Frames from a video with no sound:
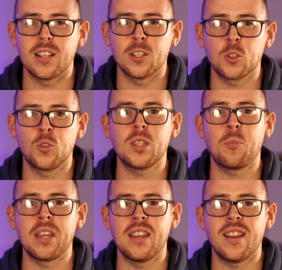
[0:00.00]
It's great to
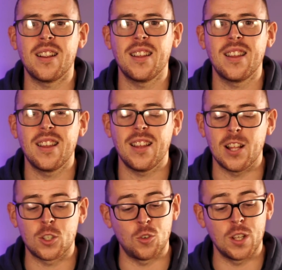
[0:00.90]
be here.
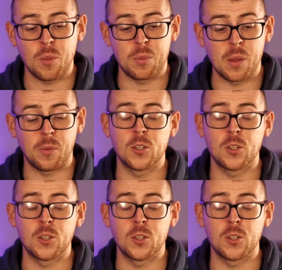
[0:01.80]
It's great to be able